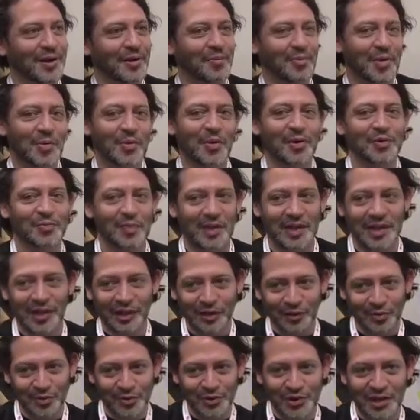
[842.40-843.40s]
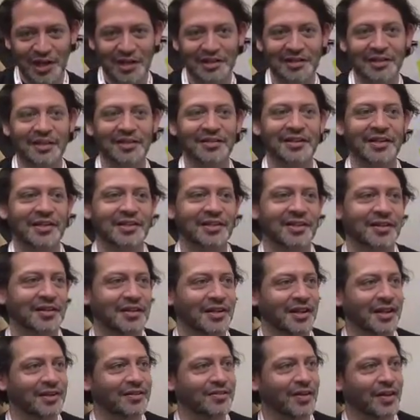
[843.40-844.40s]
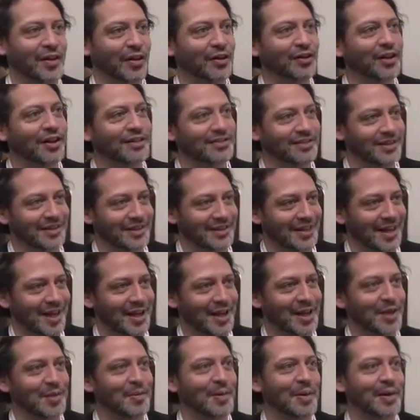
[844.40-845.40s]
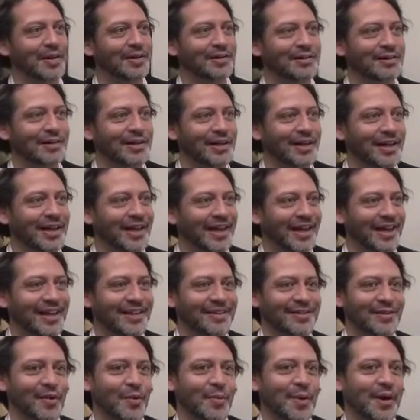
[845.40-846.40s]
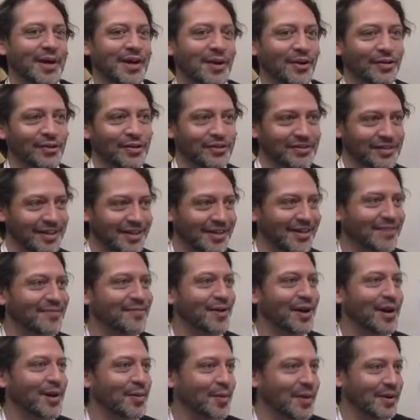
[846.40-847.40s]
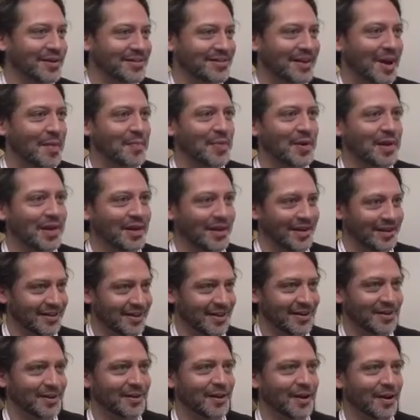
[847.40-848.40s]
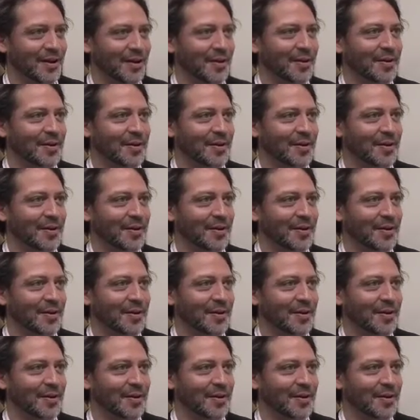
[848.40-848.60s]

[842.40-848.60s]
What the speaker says: People spending too much time in the internet, redundancy in the email, and nobody understanding really what's happening